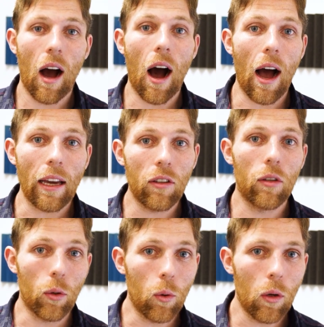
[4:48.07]
I
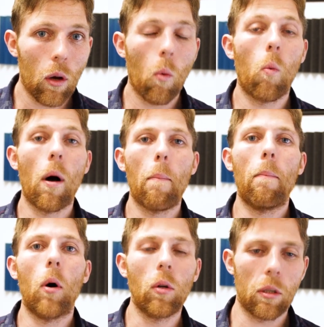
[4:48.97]
do what
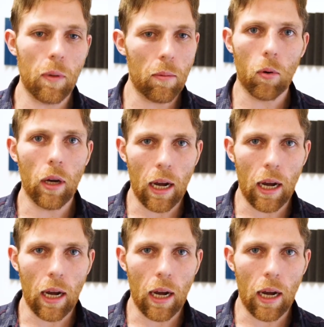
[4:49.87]
most people,